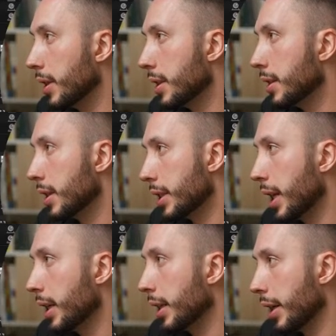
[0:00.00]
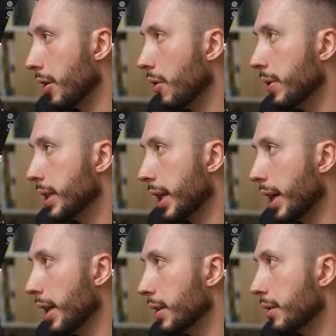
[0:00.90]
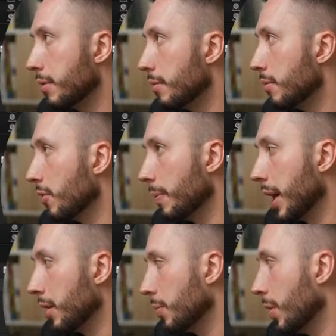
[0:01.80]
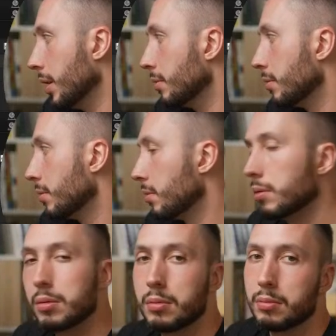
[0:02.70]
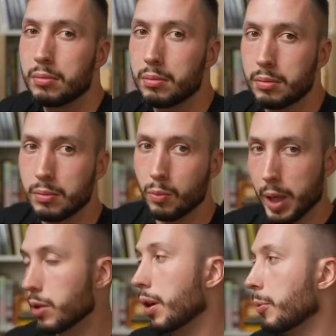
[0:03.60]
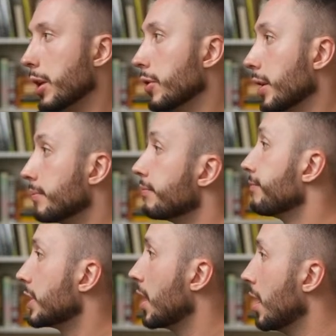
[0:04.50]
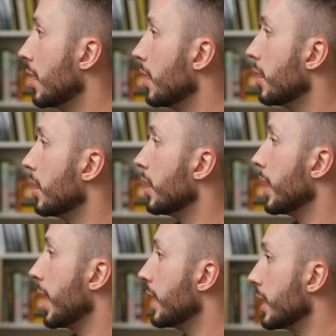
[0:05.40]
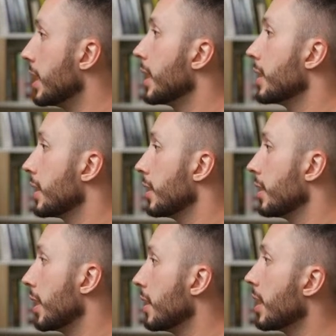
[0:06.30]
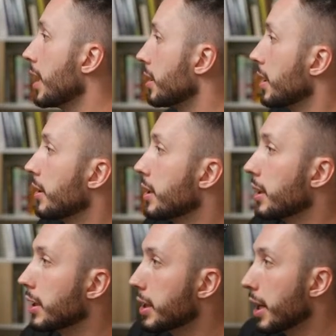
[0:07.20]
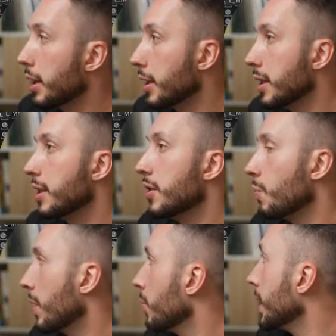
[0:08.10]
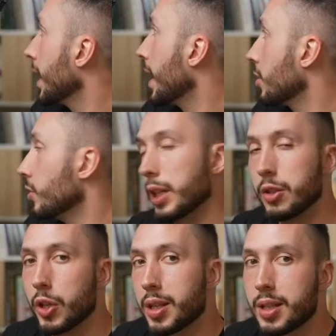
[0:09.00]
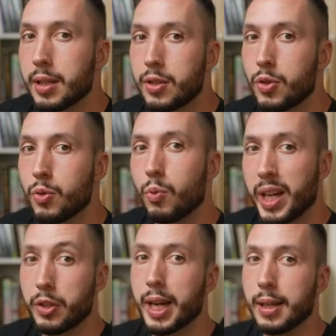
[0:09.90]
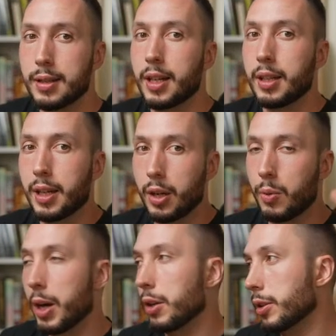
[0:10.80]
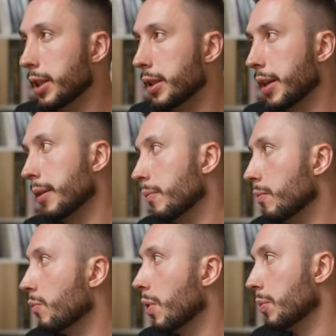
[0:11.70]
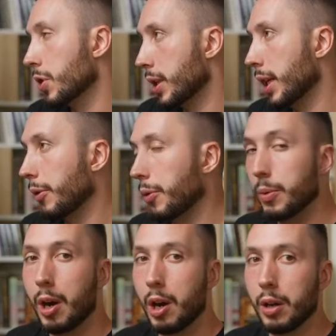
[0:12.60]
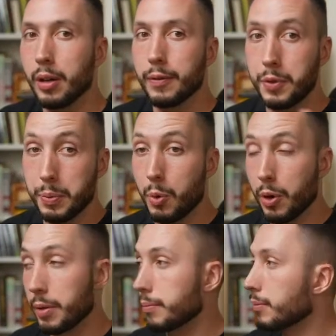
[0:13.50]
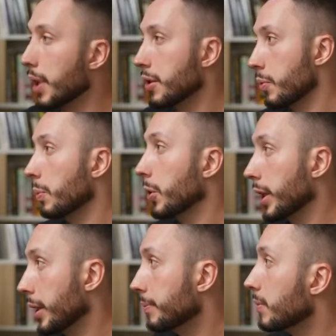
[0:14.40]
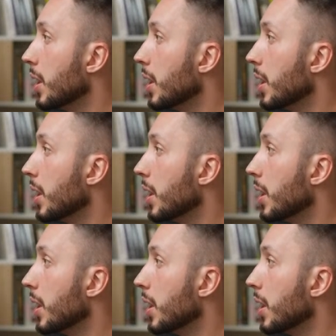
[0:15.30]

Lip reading: This is the setting I always add no matter what render I'm rendering. And in the anti-aliasing settings, this is where we can actually adjust it to render at a slightly higher quality than what we're seeing through our viewport as we're working.